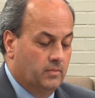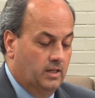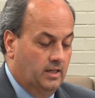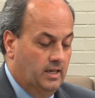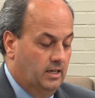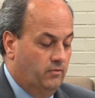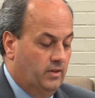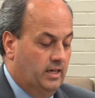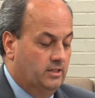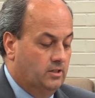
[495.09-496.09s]
and the county
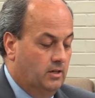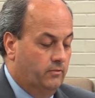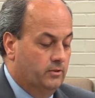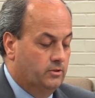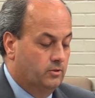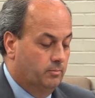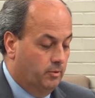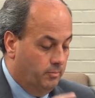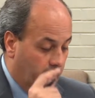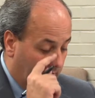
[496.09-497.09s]
finance officer
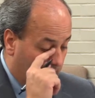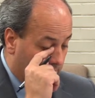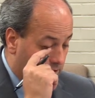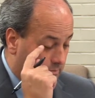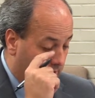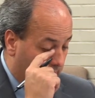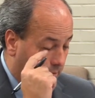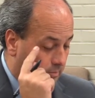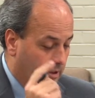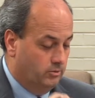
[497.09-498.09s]
prepared and submitted
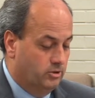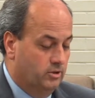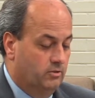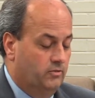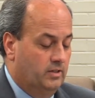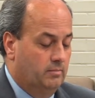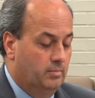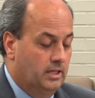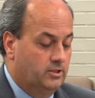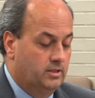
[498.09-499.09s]
proposed general fund
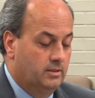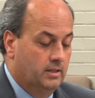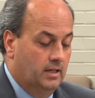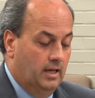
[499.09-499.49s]
budget